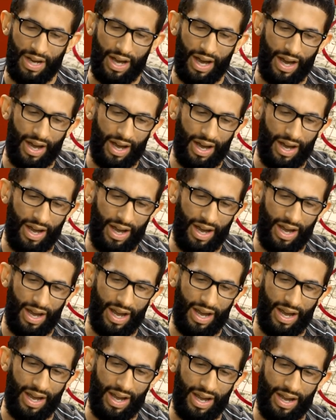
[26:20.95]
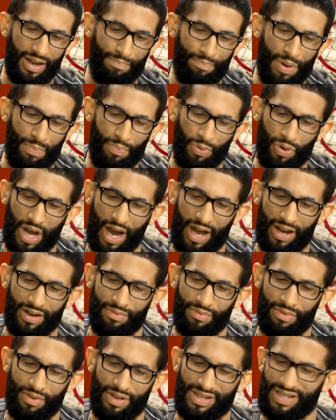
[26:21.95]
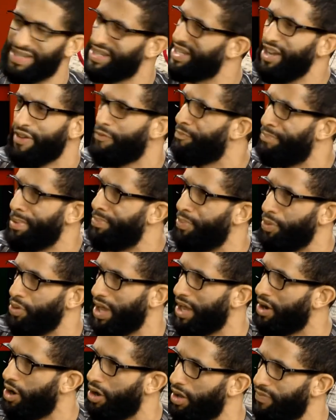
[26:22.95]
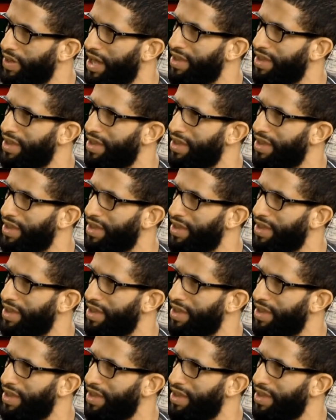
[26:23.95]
Uh, uh, uh, people can deceive people and all of that.